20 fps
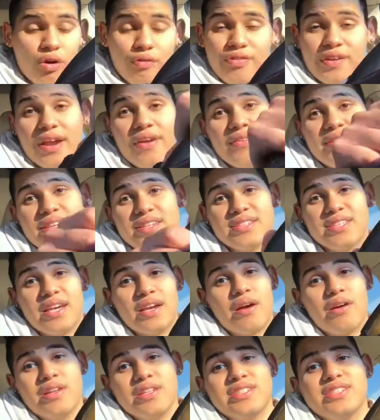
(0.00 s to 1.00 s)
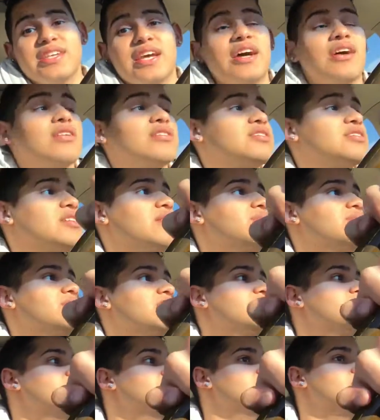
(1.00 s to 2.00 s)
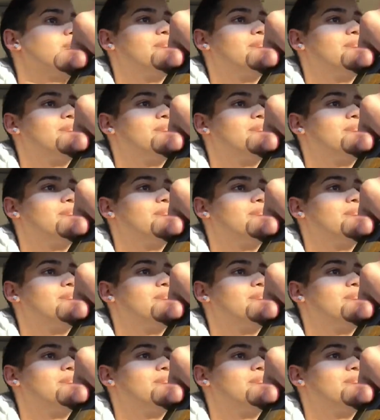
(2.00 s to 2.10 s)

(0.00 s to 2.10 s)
Hopefully everything's like on sale or something, man.